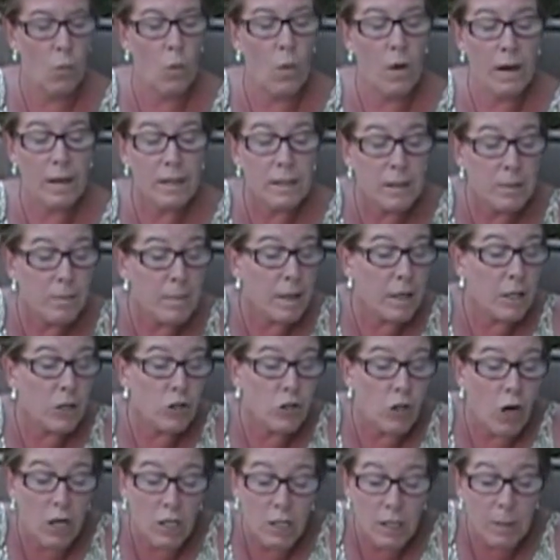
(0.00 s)
wanted to make a
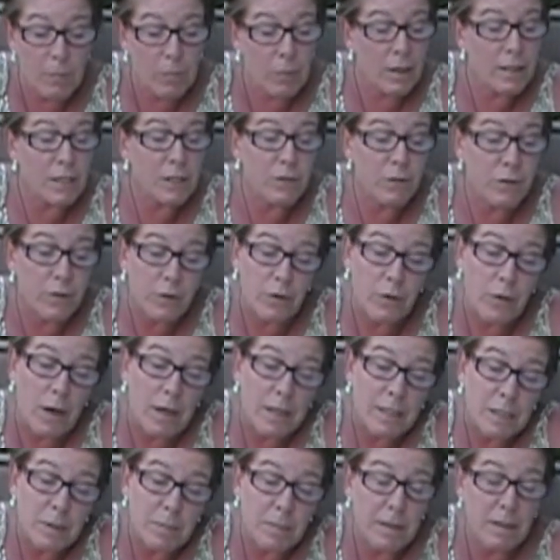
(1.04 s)
chocolate breast for their
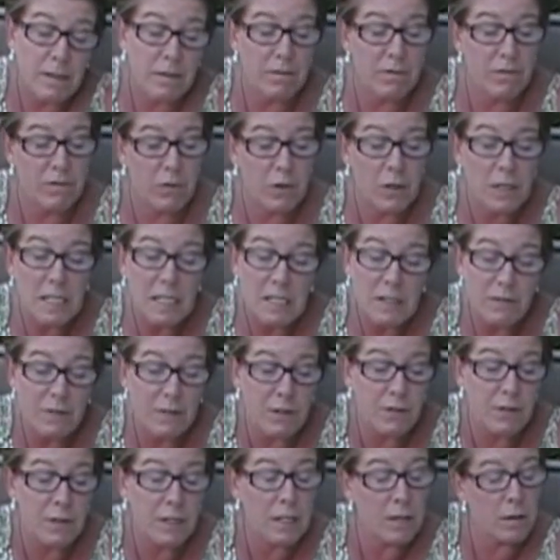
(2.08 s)
husband for his
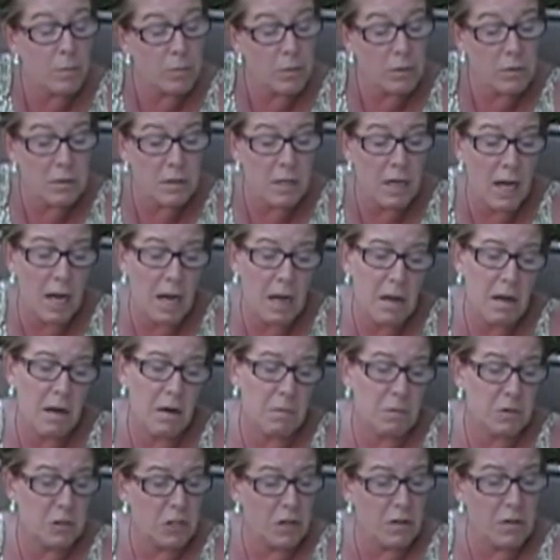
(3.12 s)
50th birthday,
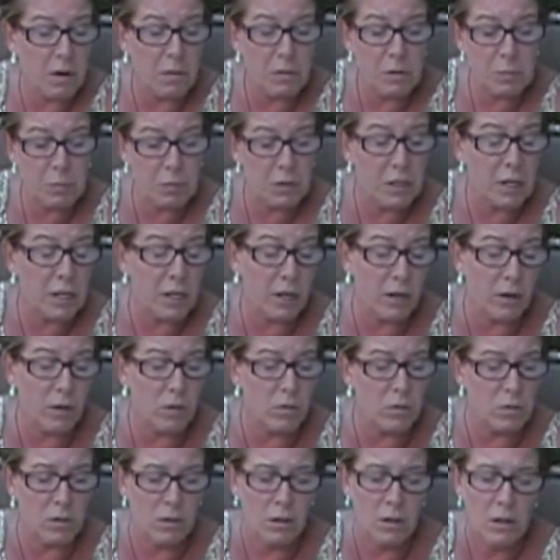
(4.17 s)
which I thought was pretty
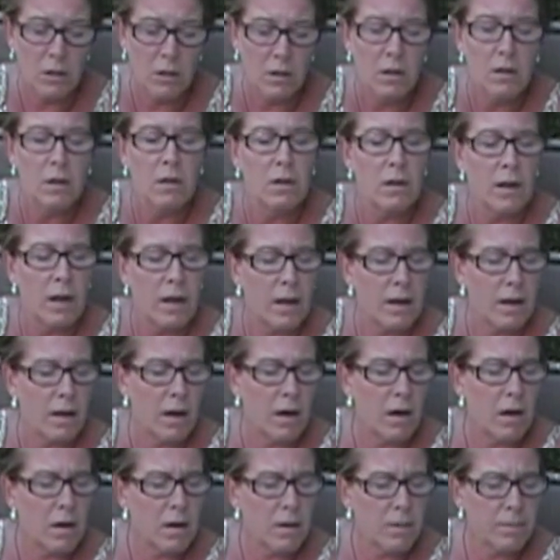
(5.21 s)
cute.
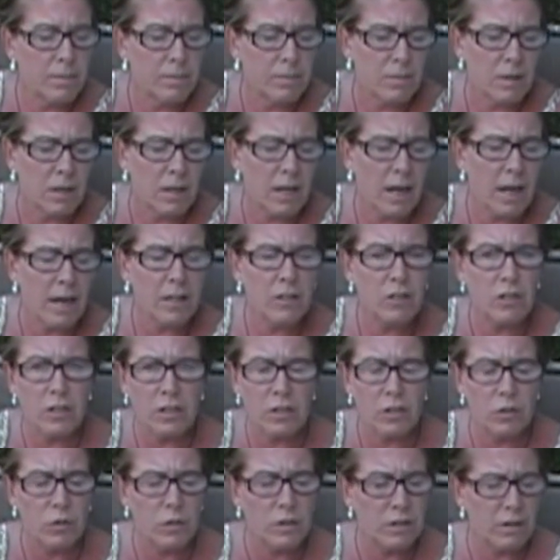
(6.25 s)
Kind of took
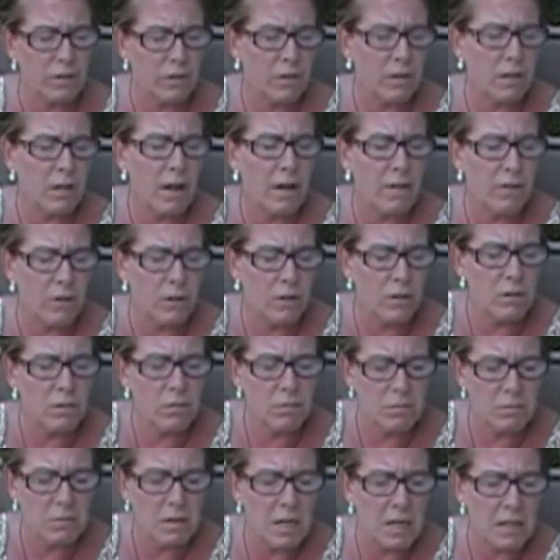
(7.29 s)
it to a different level,
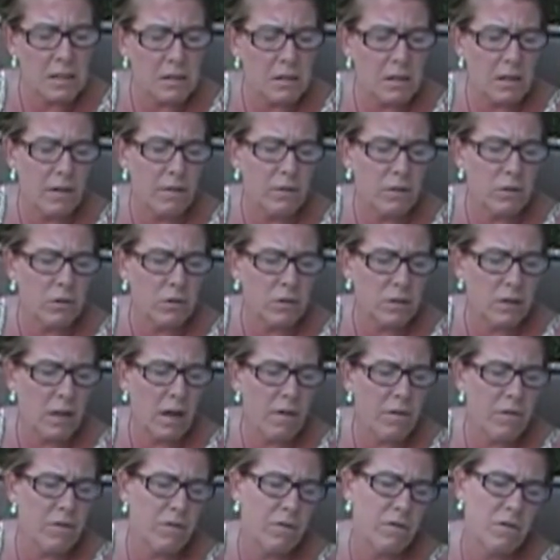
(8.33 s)
next level
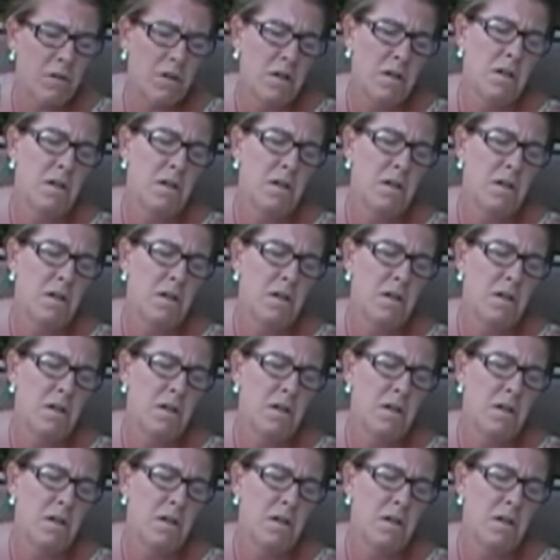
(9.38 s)
stuff.